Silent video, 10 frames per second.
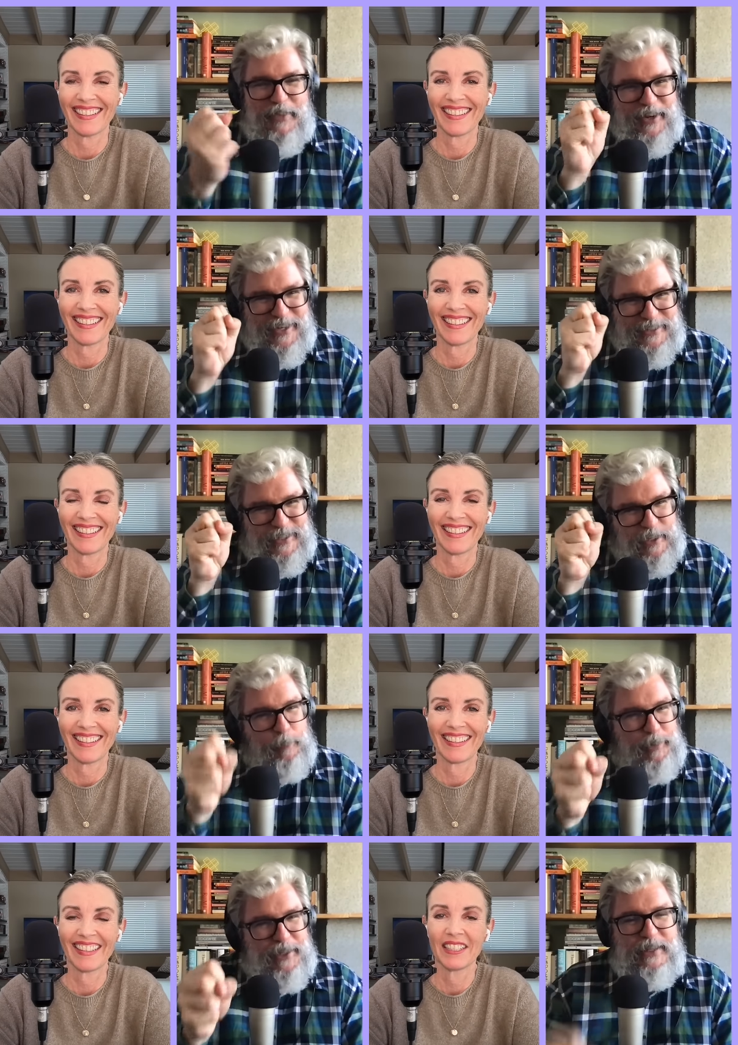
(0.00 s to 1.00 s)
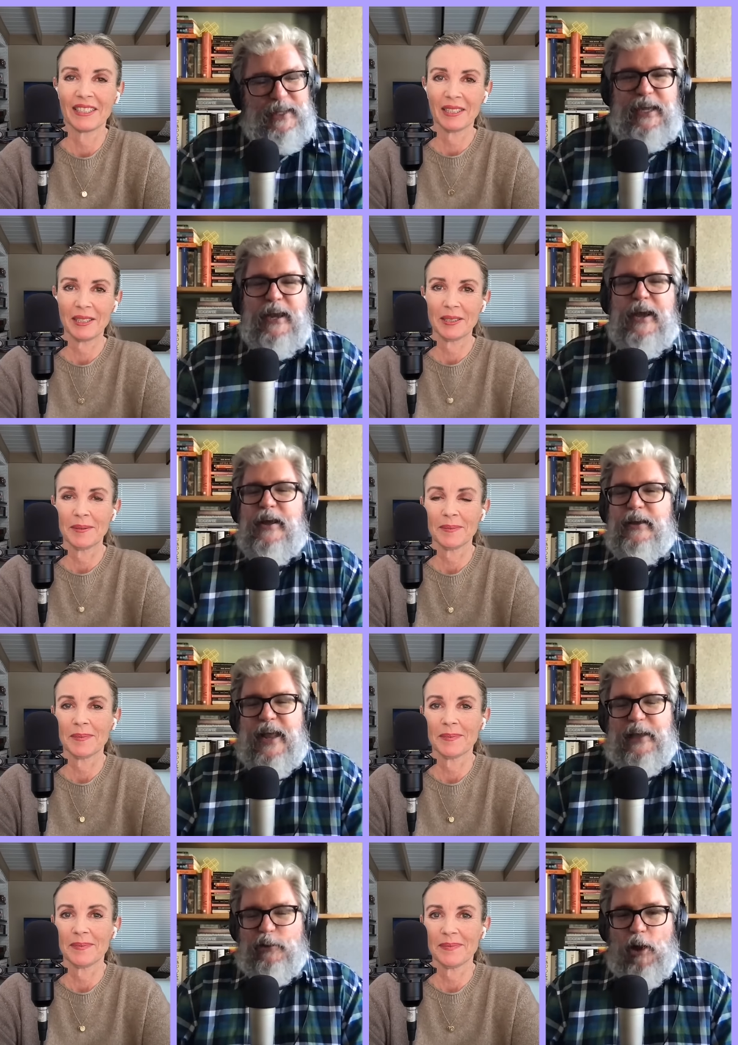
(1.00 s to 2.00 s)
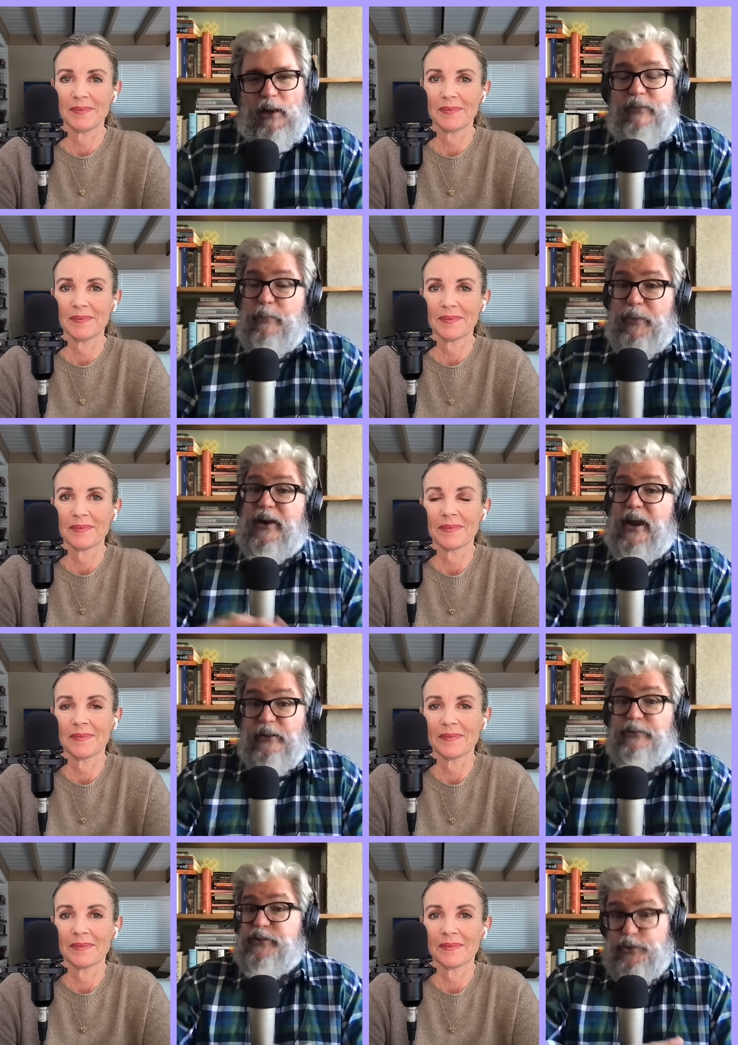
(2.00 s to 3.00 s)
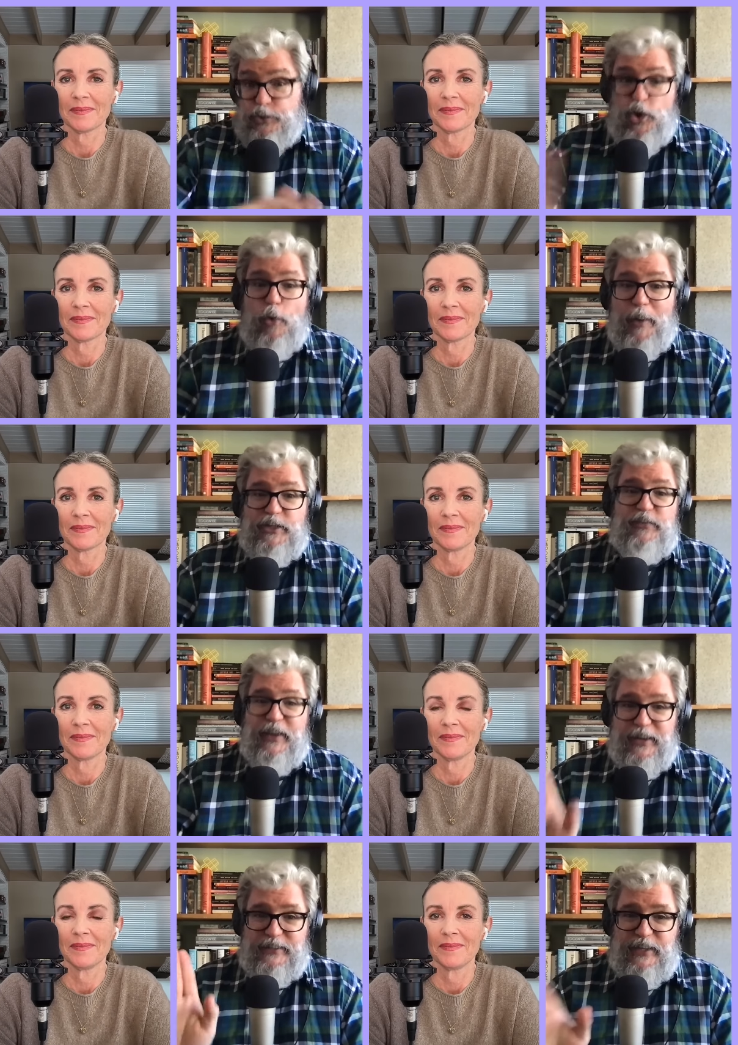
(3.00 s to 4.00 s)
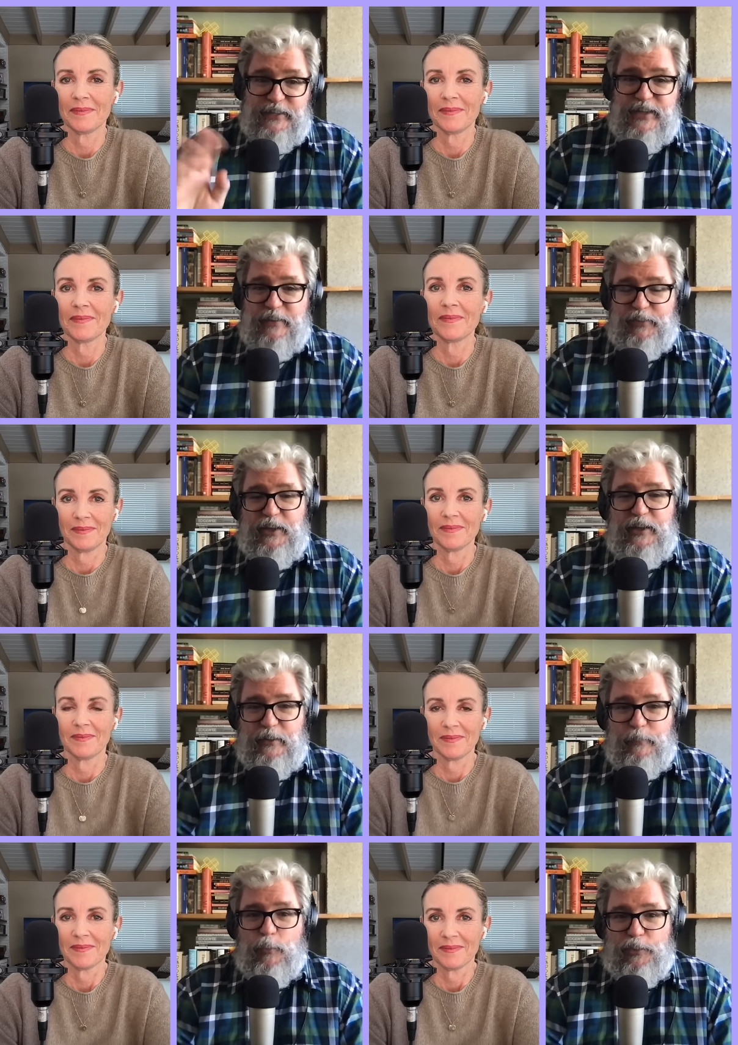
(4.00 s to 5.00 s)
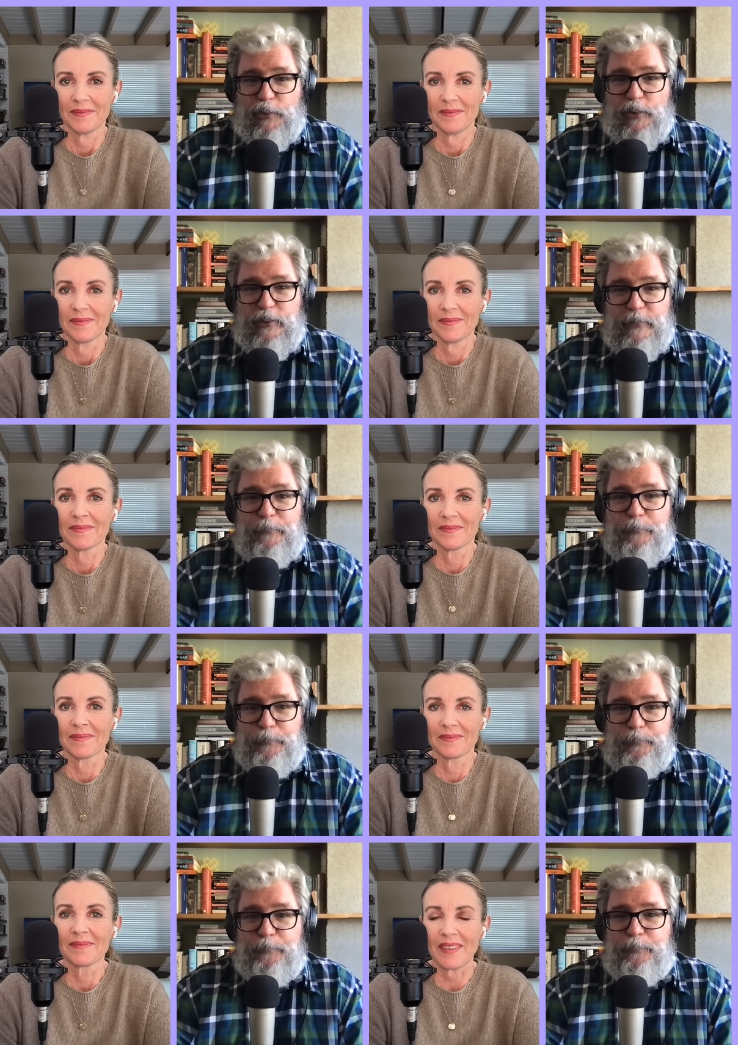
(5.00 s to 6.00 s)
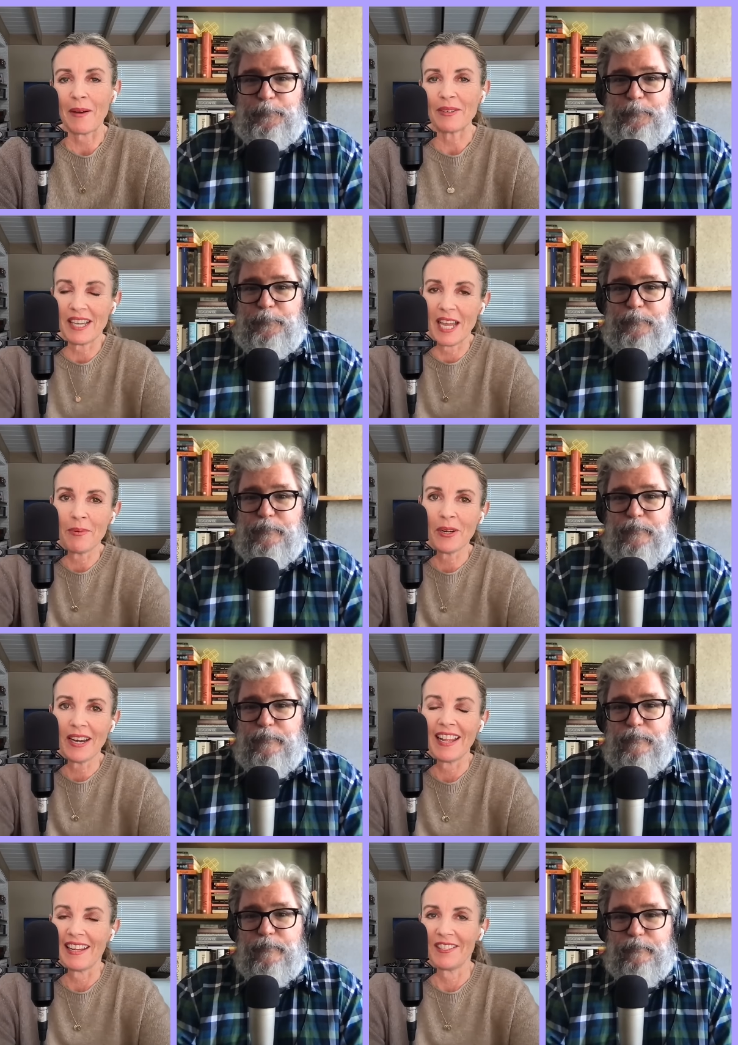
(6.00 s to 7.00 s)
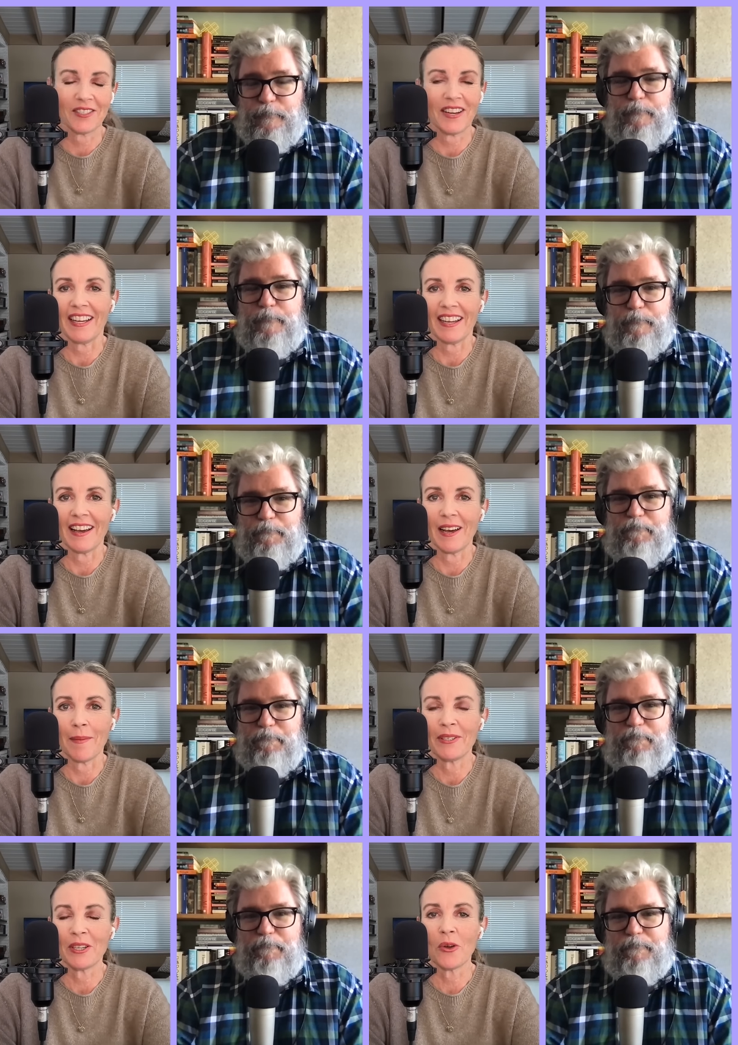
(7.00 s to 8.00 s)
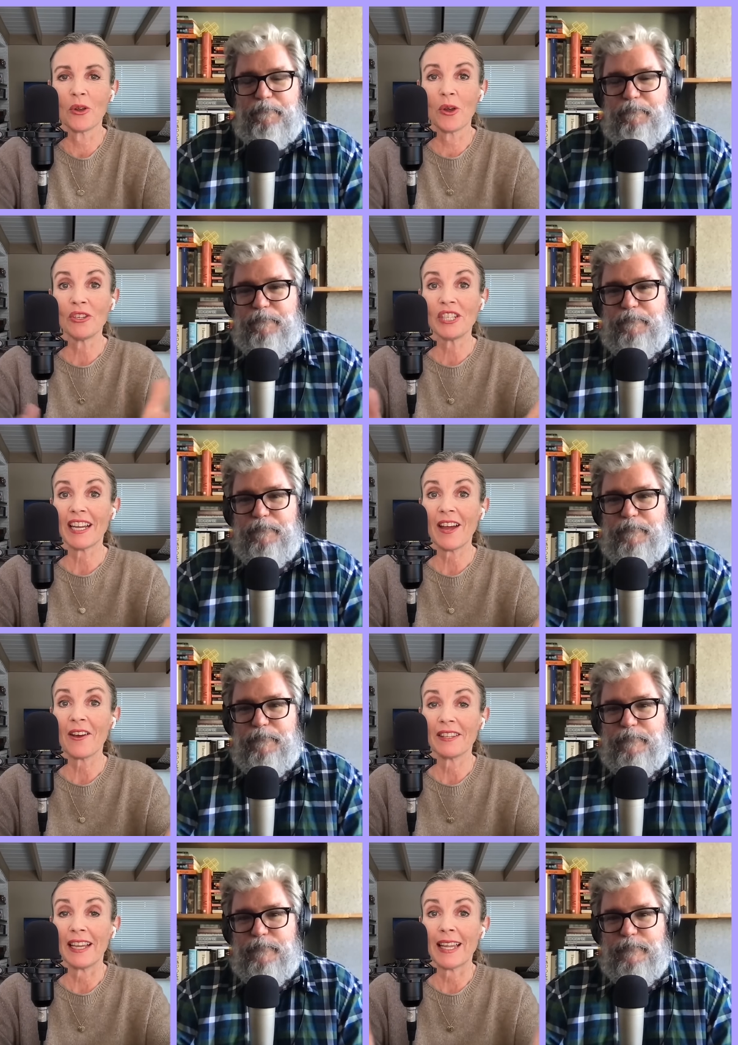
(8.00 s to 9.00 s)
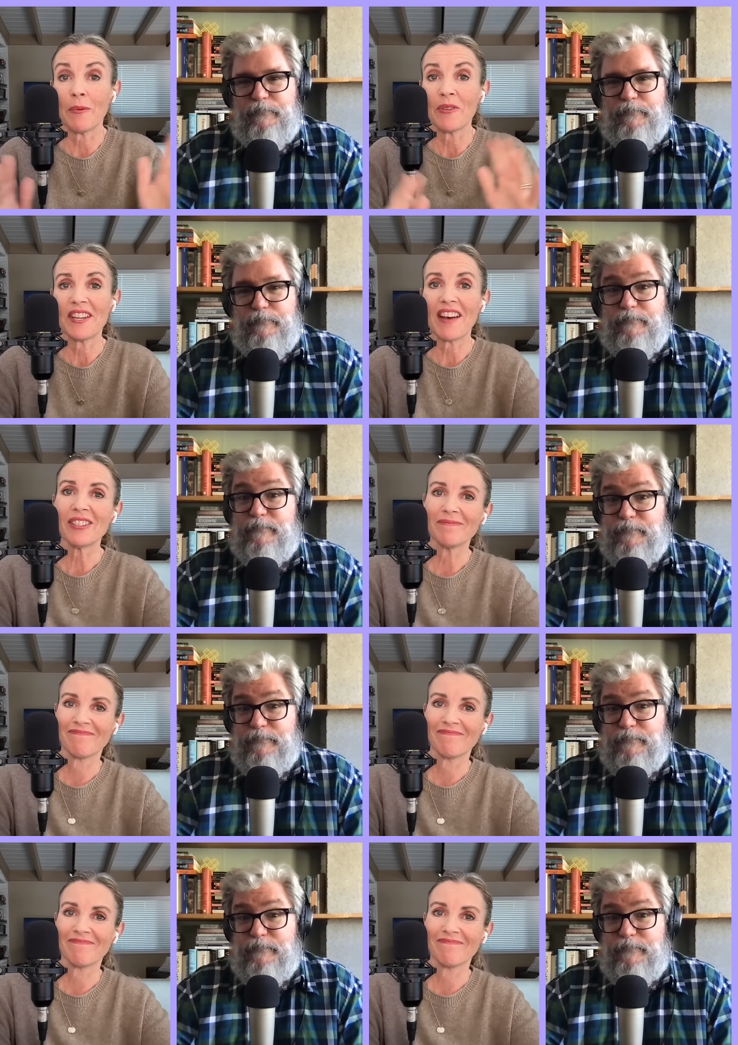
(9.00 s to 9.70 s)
Speaker 1: that it doesn't completely nail all of it, but it nails so much of it. it it's definitely worth a look.
Speaker 2: I will say eight point eight. It's great. Um, so go check it out. Late Night with the Devil.